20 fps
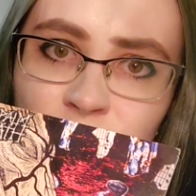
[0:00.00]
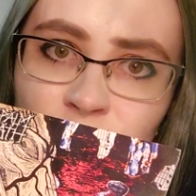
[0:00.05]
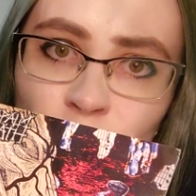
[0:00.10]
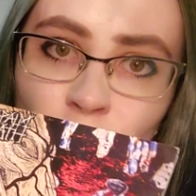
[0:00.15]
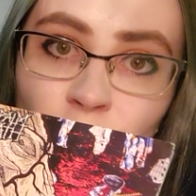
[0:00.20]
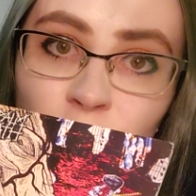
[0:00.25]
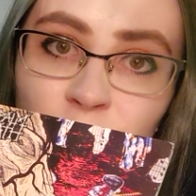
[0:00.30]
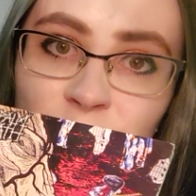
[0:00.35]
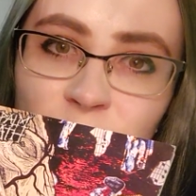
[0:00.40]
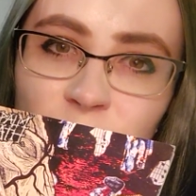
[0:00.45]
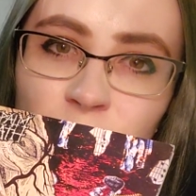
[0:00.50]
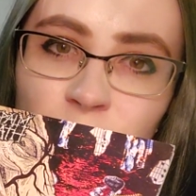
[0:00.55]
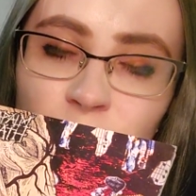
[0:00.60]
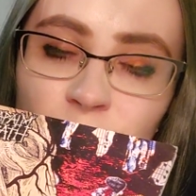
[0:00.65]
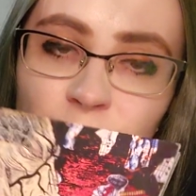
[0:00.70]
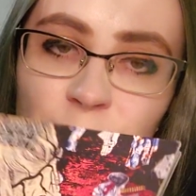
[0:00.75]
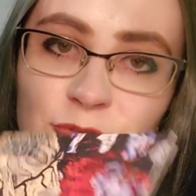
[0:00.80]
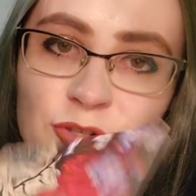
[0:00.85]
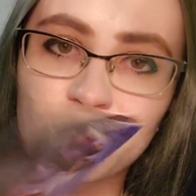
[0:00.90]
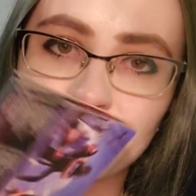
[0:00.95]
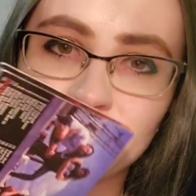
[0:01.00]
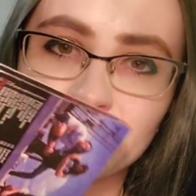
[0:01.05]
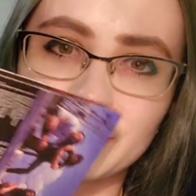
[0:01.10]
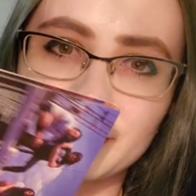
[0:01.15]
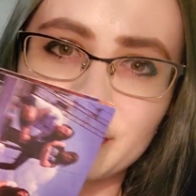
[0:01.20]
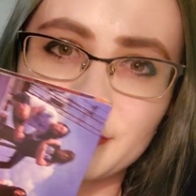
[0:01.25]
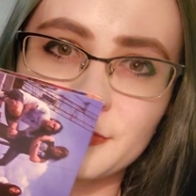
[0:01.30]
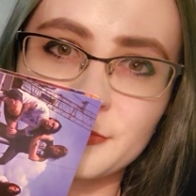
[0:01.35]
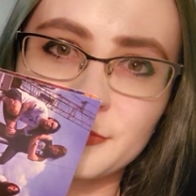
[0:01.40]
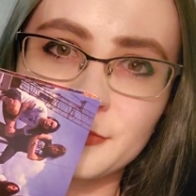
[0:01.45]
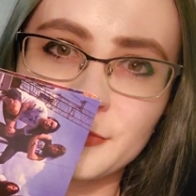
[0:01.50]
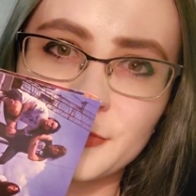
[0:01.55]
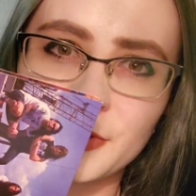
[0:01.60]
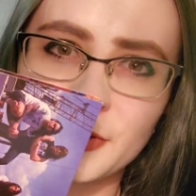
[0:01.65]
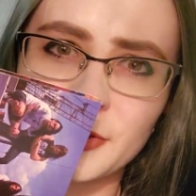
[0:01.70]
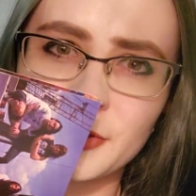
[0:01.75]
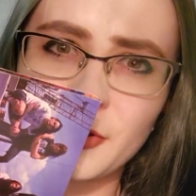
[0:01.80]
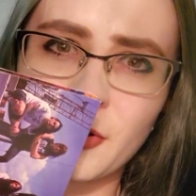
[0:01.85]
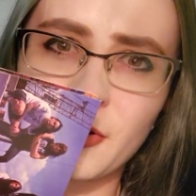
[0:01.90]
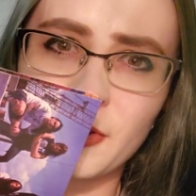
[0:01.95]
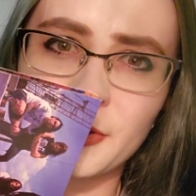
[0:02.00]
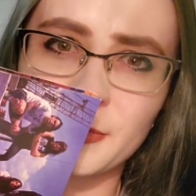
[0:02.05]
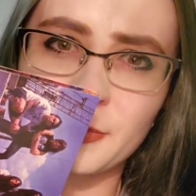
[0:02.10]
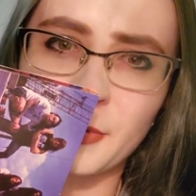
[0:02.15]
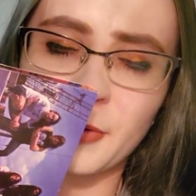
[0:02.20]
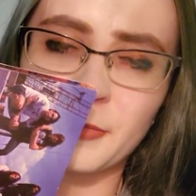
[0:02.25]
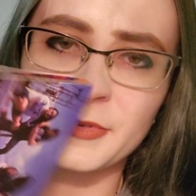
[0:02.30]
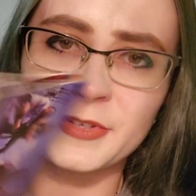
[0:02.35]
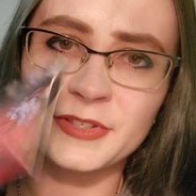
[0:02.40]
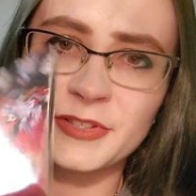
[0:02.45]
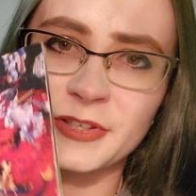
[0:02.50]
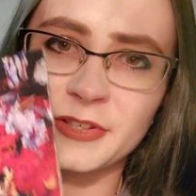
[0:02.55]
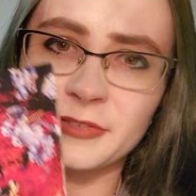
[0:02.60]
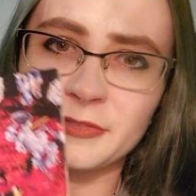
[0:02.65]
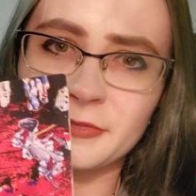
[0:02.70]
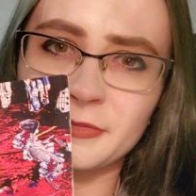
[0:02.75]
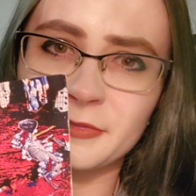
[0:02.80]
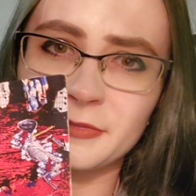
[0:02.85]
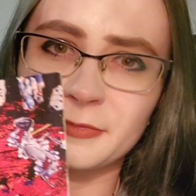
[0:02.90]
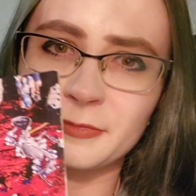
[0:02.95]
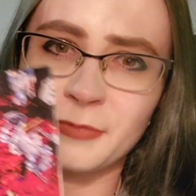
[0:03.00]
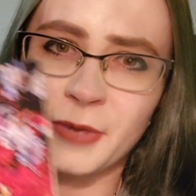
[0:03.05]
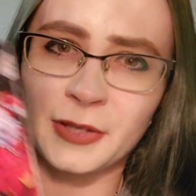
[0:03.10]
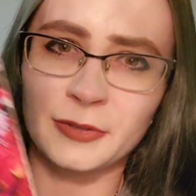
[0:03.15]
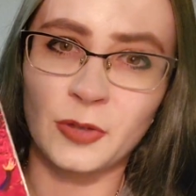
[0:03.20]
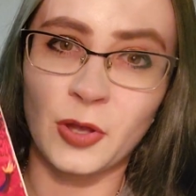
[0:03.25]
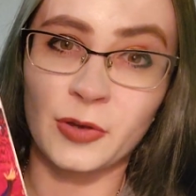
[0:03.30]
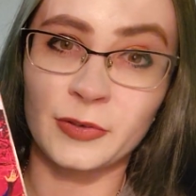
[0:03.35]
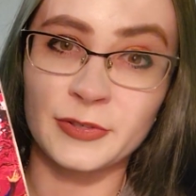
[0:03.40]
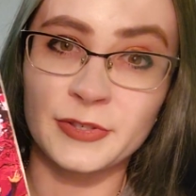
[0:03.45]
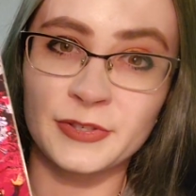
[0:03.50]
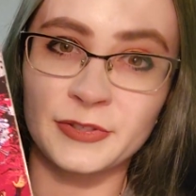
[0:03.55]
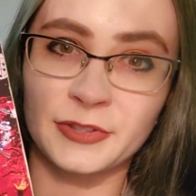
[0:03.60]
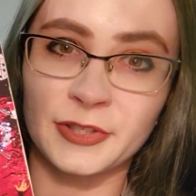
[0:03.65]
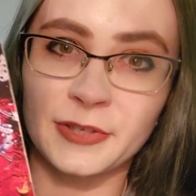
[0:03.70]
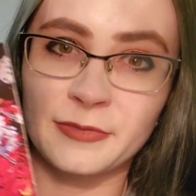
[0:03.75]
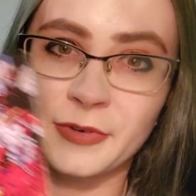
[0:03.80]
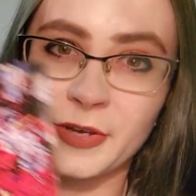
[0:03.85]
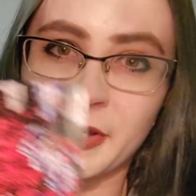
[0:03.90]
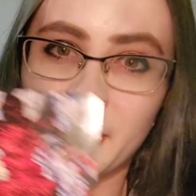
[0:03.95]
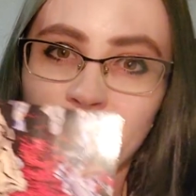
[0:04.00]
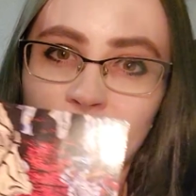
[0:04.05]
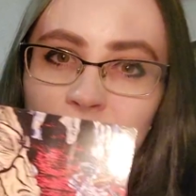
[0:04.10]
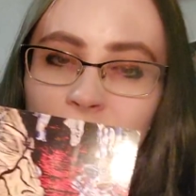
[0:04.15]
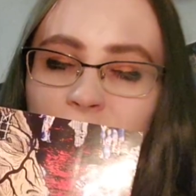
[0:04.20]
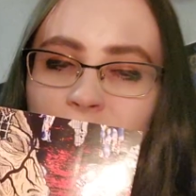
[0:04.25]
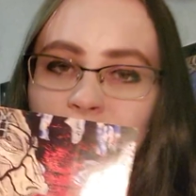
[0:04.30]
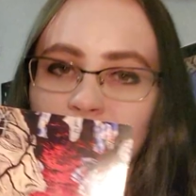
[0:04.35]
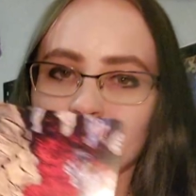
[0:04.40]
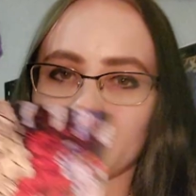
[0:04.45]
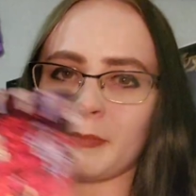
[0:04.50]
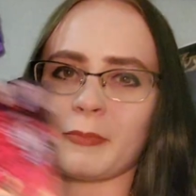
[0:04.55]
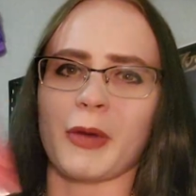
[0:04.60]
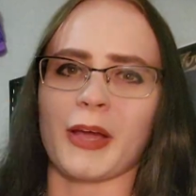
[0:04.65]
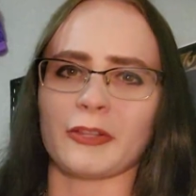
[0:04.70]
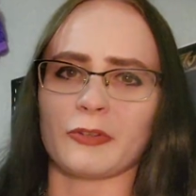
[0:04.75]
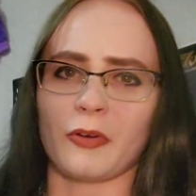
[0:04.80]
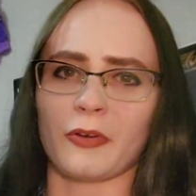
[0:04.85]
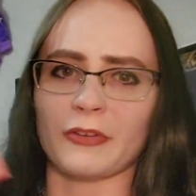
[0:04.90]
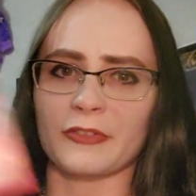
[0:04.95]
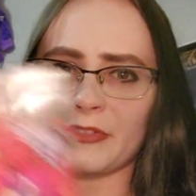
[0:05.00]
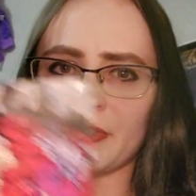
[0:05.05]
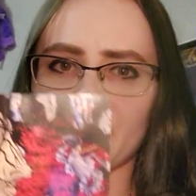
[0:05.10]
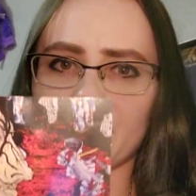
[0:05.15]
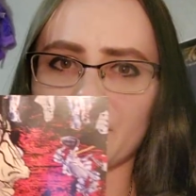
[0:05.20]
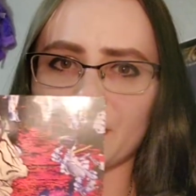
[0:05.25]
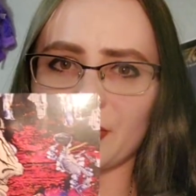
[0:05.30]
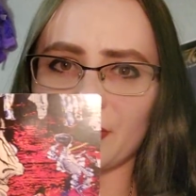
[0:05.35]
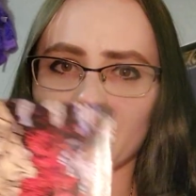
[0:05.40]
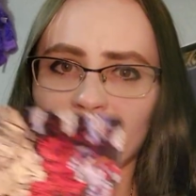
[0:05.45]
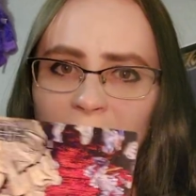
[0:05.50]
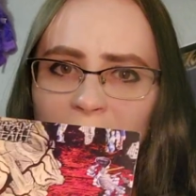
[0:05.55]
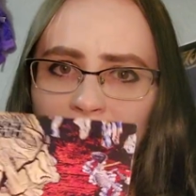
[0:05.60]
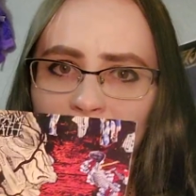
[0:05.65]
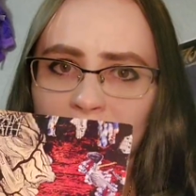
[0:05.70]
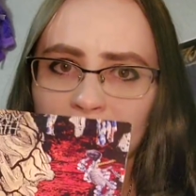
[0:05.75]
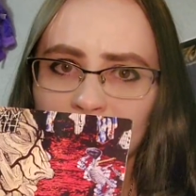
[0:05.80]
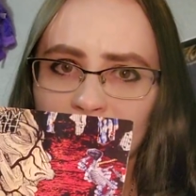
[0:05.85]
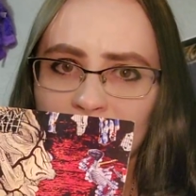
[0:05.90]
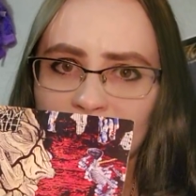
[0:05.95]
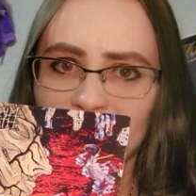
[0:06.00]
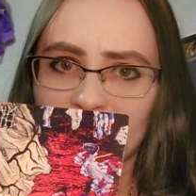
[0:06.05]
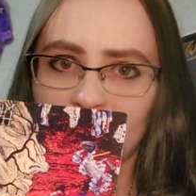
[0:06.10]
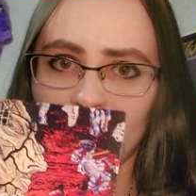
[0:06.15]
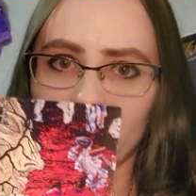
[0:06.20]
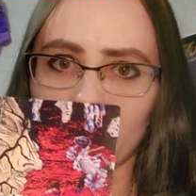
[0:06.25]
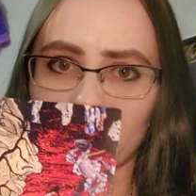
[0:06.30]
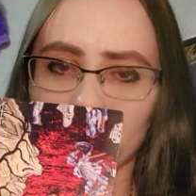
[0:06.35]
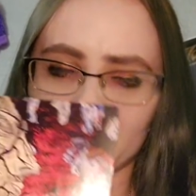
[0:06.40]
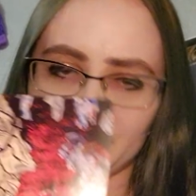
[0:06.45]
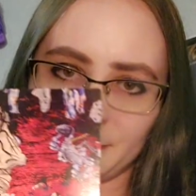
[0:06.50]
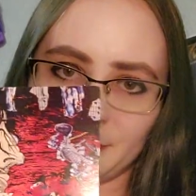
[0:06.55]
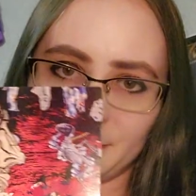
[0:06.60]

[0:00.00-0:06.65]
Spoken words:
Harmony Corruption. And y'all have probably seen my long sleeve shirt I have for this album.